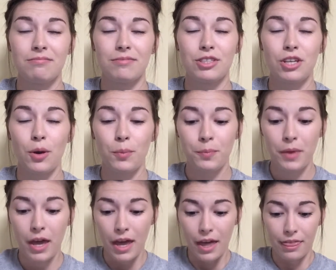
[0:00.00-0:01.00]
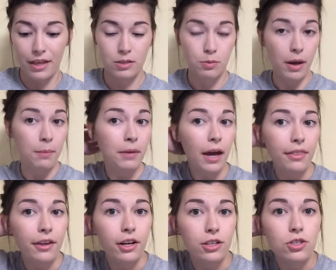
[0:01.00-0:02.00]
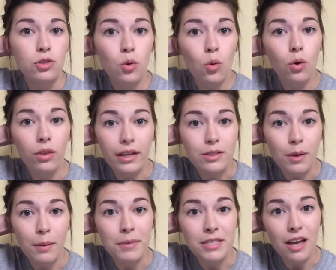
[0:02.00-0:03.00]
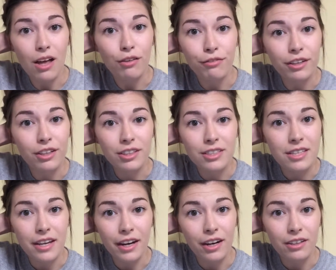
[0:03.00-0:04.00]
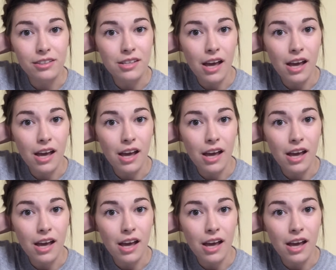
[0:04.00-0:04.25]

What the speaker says: So that's why I'm not there at school. That's why Miss Hollifield is there.